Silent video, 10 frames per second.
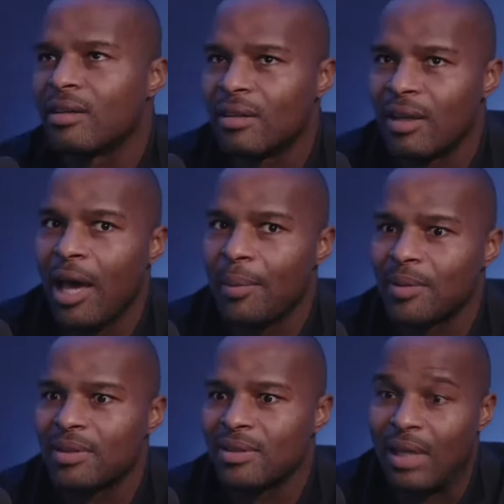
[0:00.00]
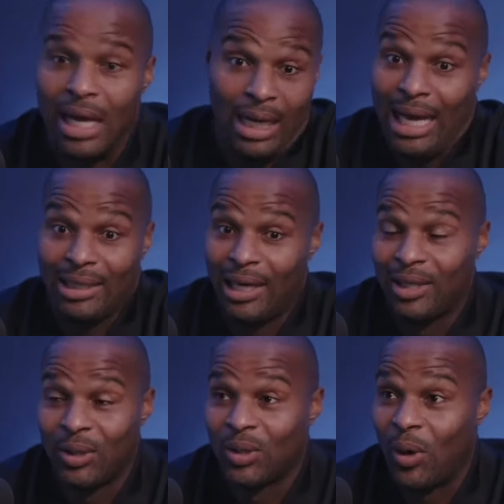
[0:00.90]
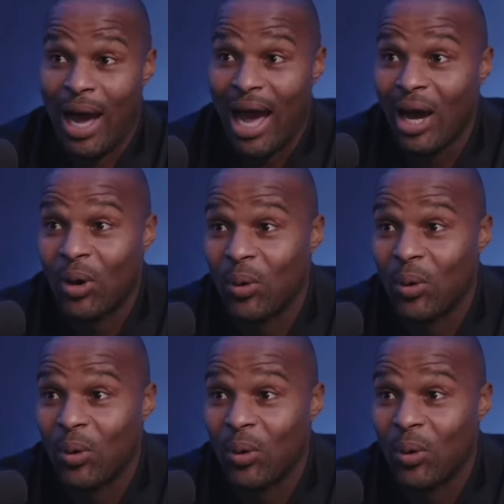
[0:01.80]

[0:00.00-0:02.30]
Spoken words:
it happens. I don't know how.